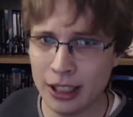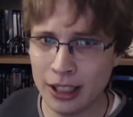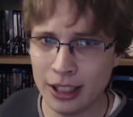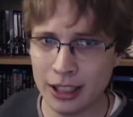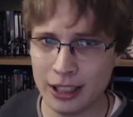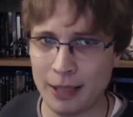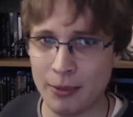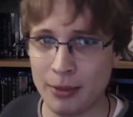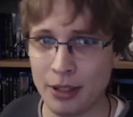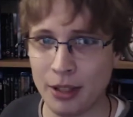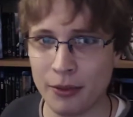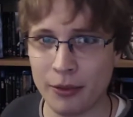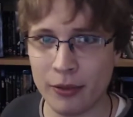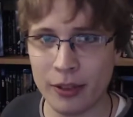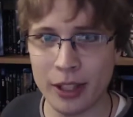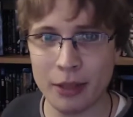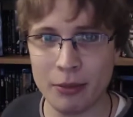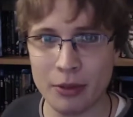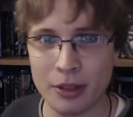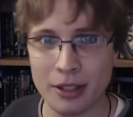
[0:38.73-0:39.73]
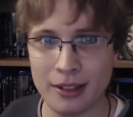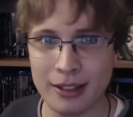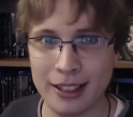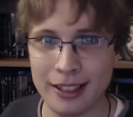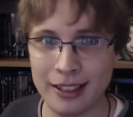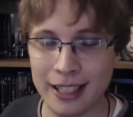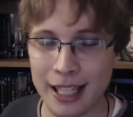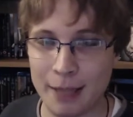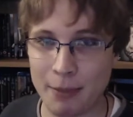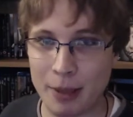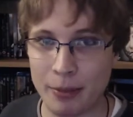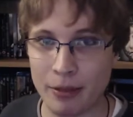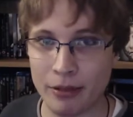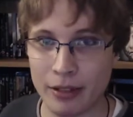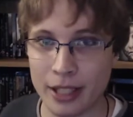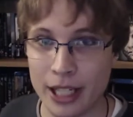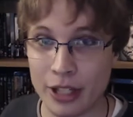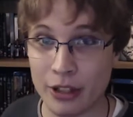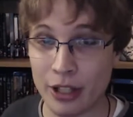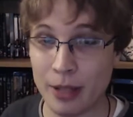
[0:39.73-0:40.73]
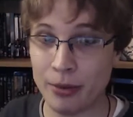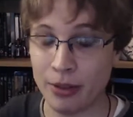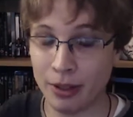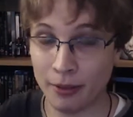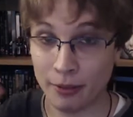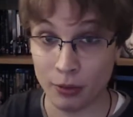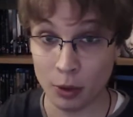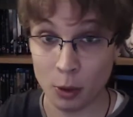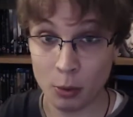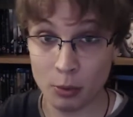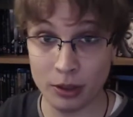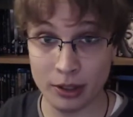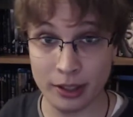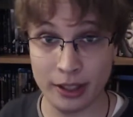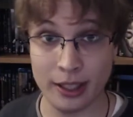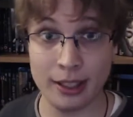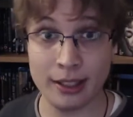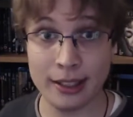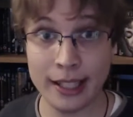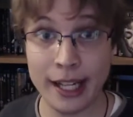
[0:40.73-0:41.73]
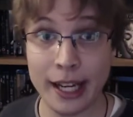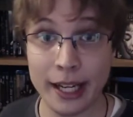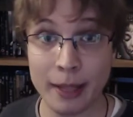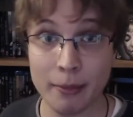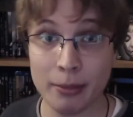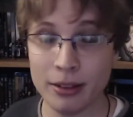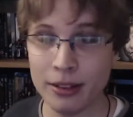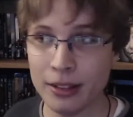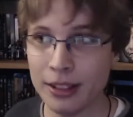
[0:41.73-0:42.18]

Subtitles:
Because episode 3 was their preparation, episode 4 was the escape.